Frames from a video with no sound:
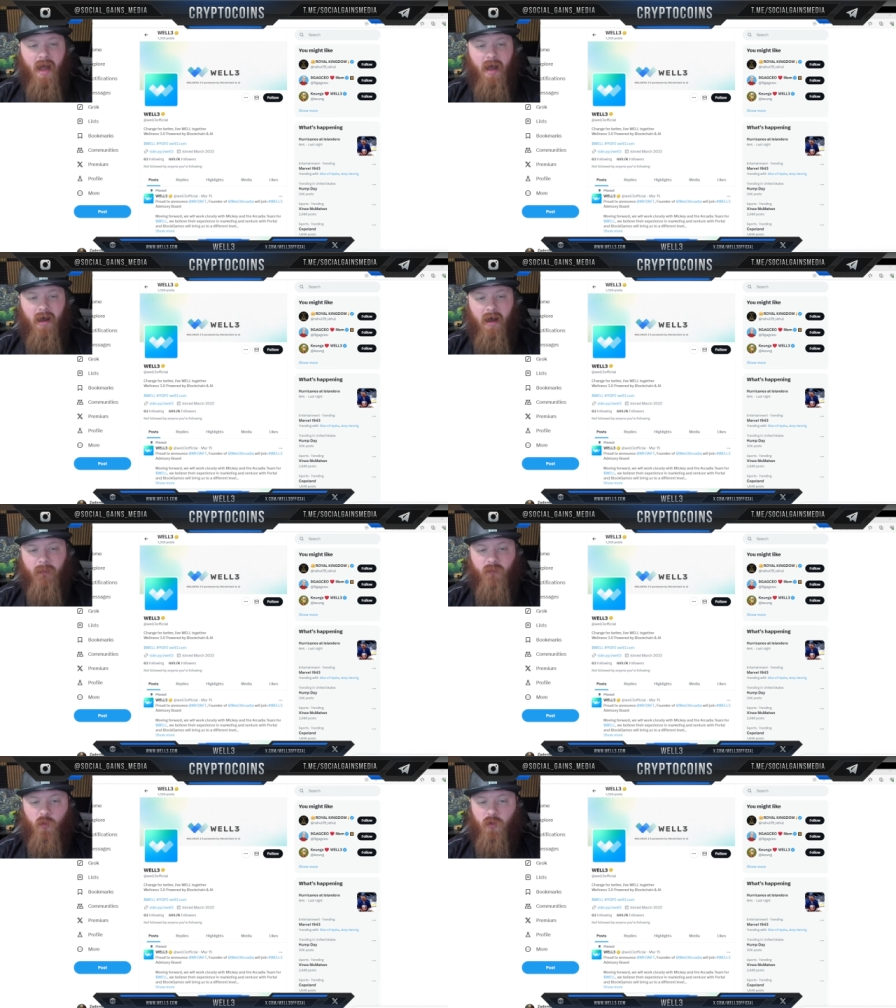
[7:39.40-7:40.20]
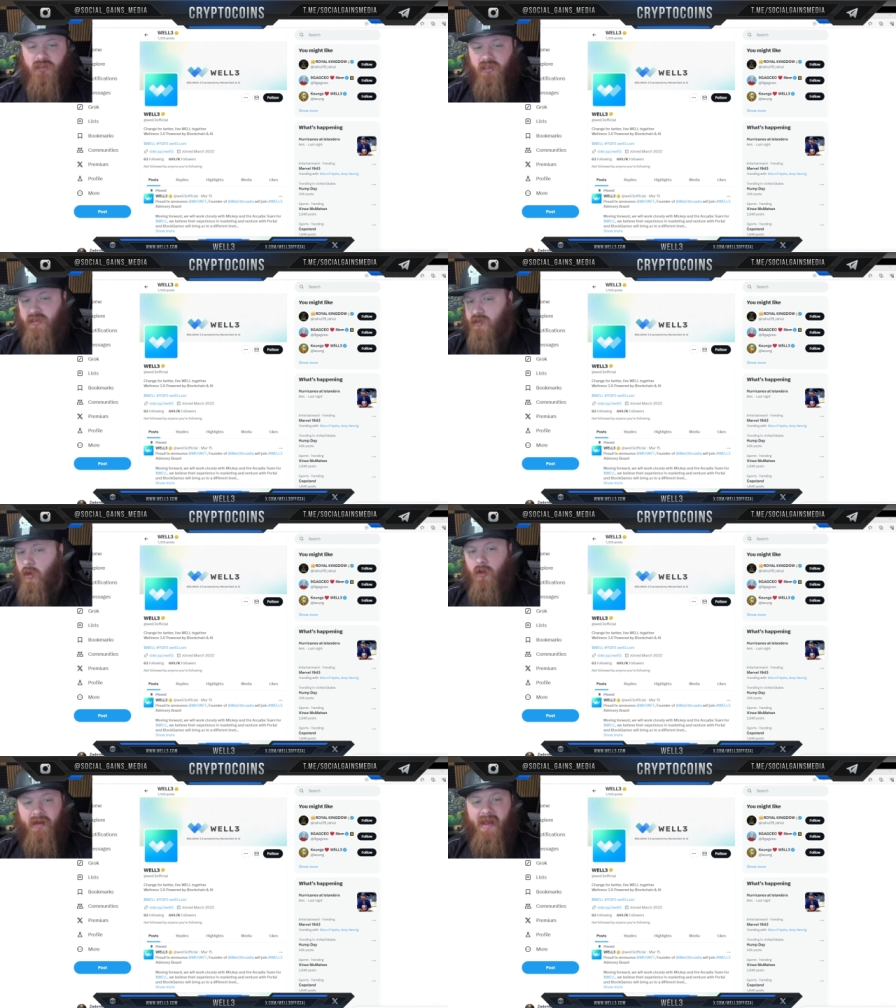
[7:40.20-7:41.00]
uh, which is
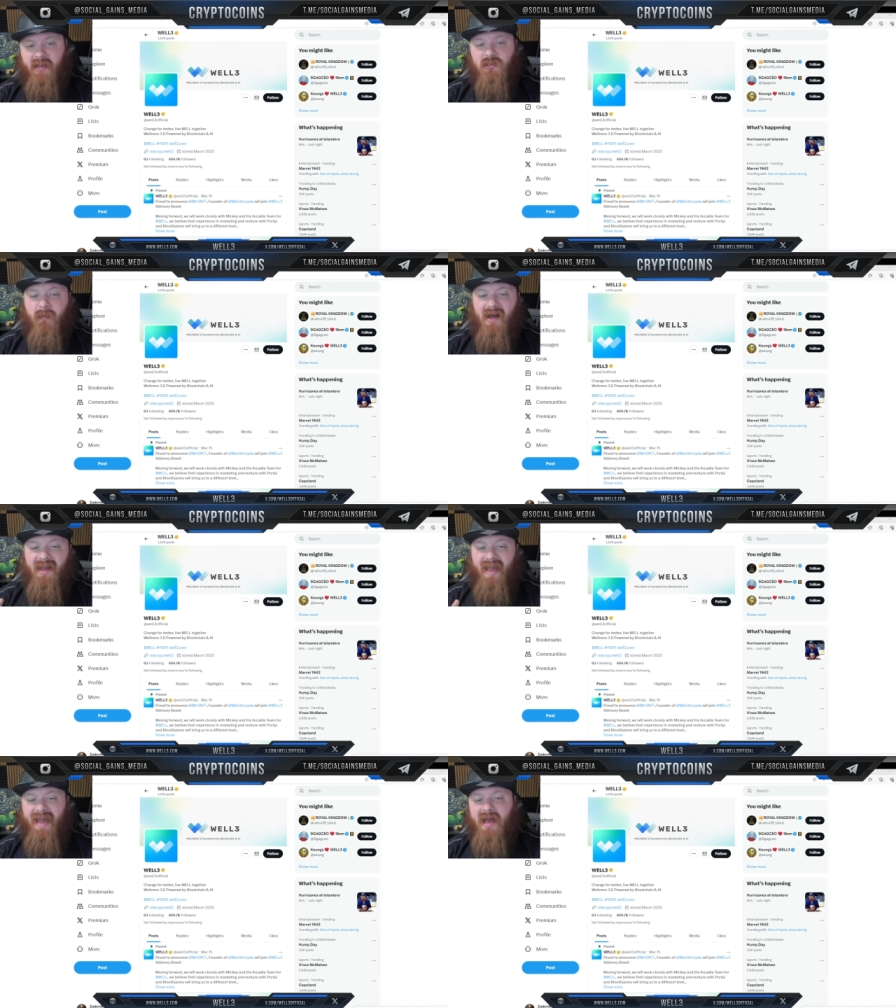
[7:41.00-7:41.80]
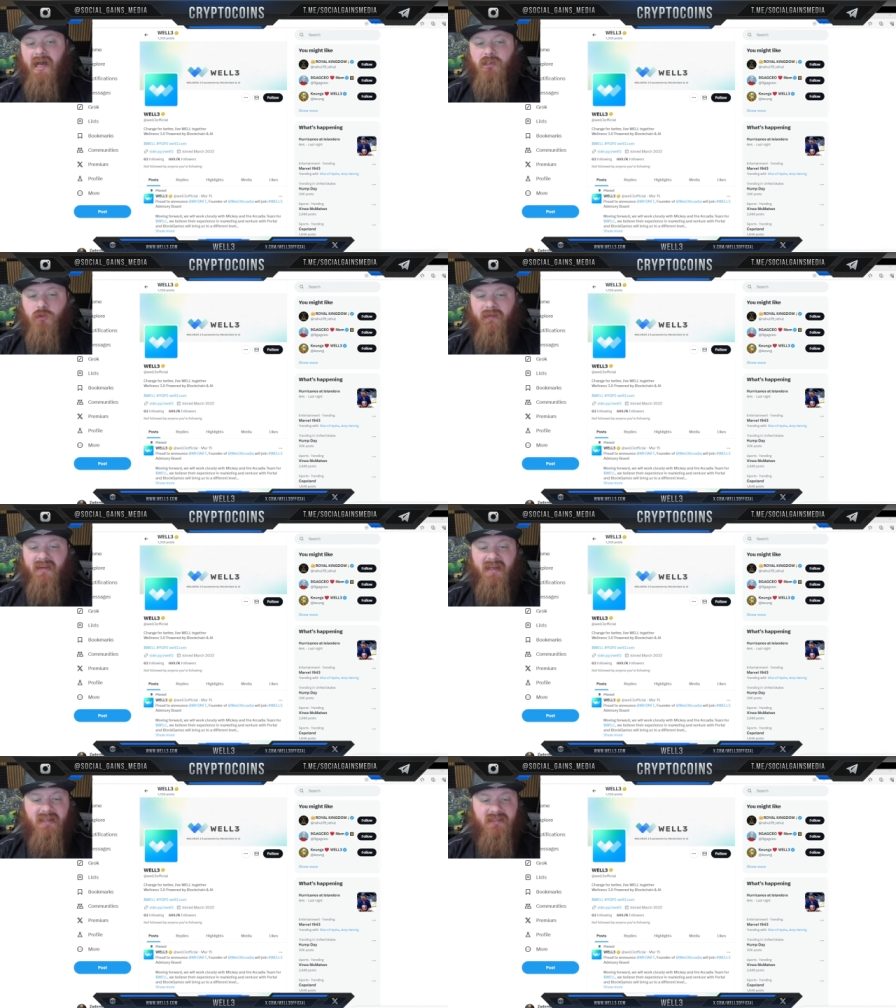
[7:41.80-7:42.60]
all enhanced by AI
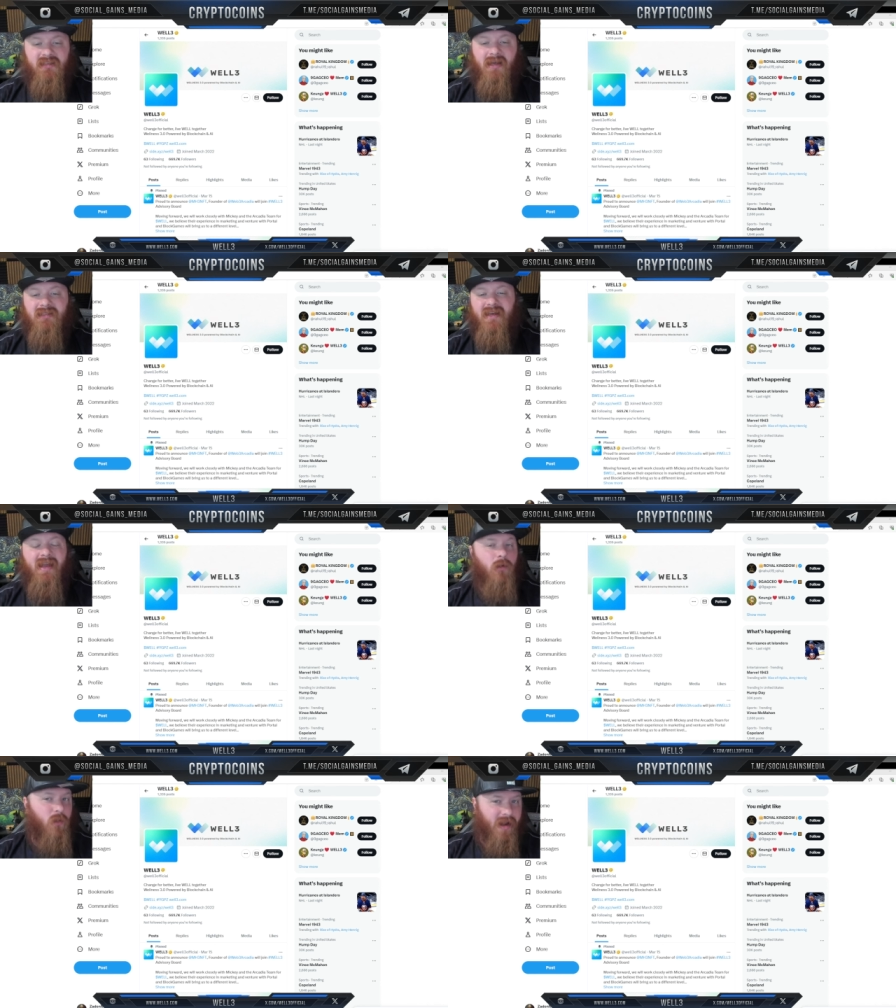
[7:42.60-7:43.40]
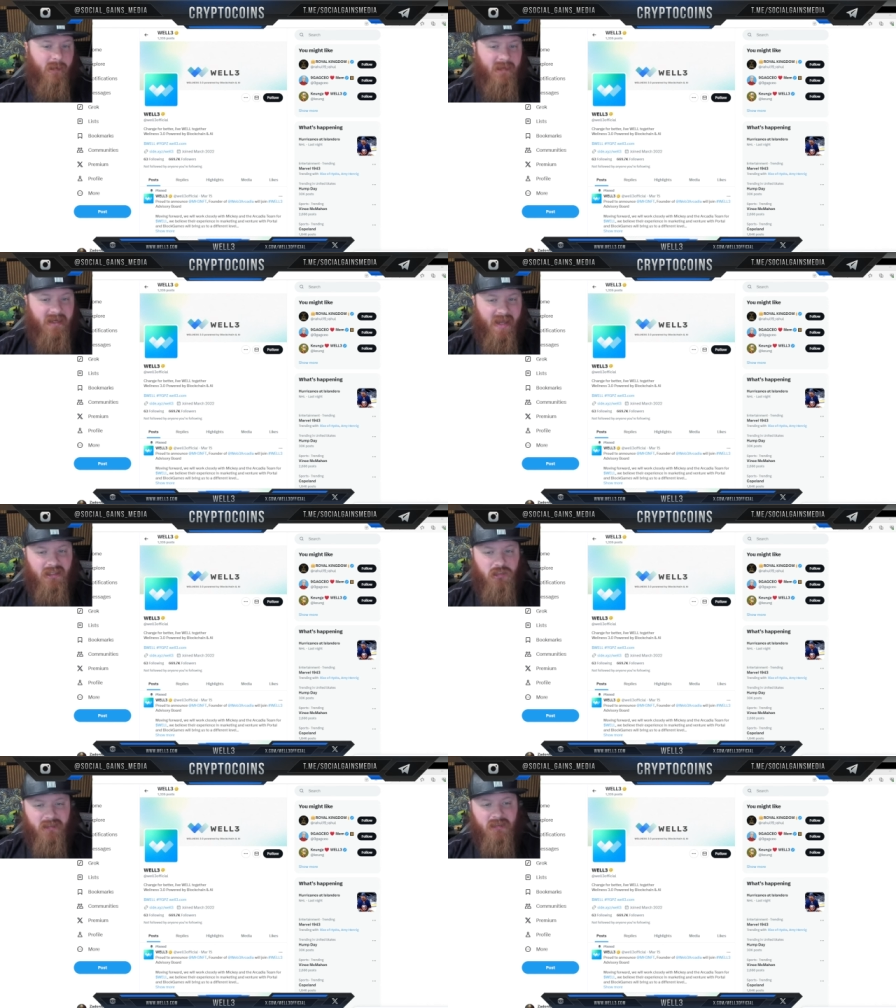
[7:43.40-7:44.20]
driven insights and
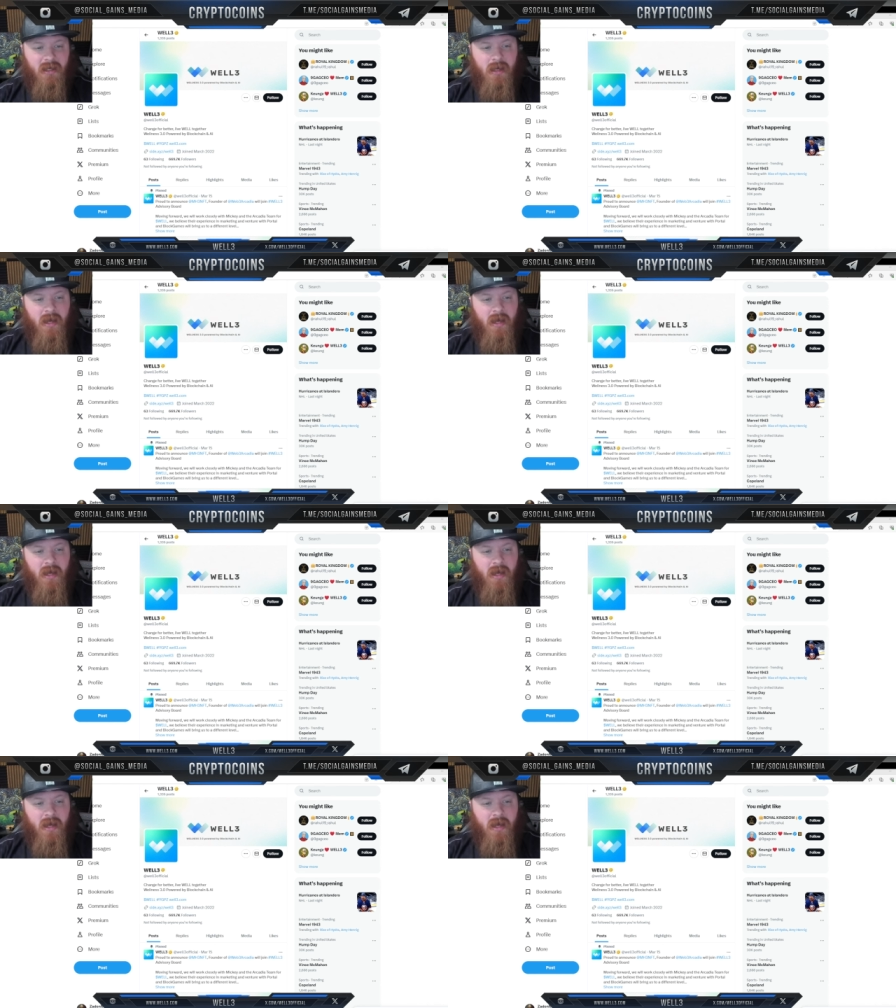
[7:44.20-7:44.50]
recommendations.